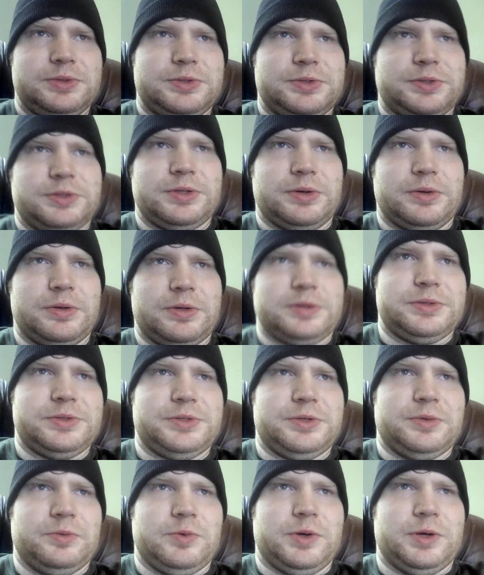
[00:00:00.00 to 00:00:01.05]
stars
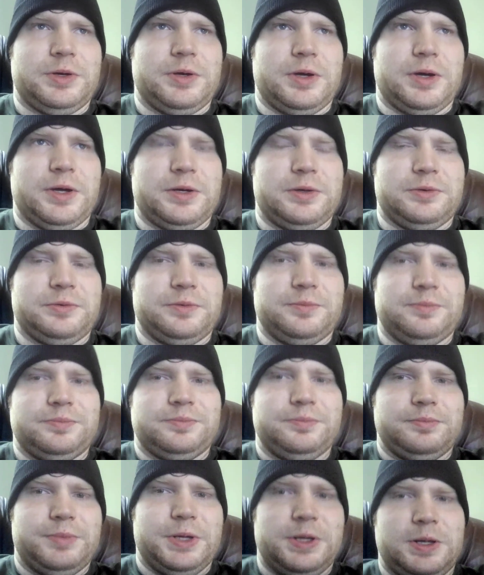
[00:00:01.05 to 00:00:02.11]
and whatnot, and
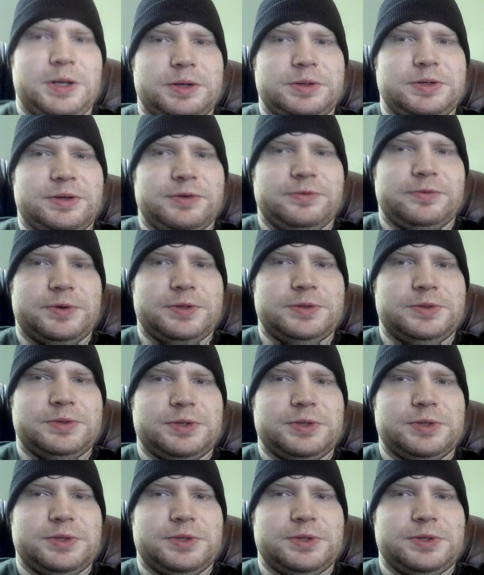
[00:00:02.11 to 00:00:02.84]
being different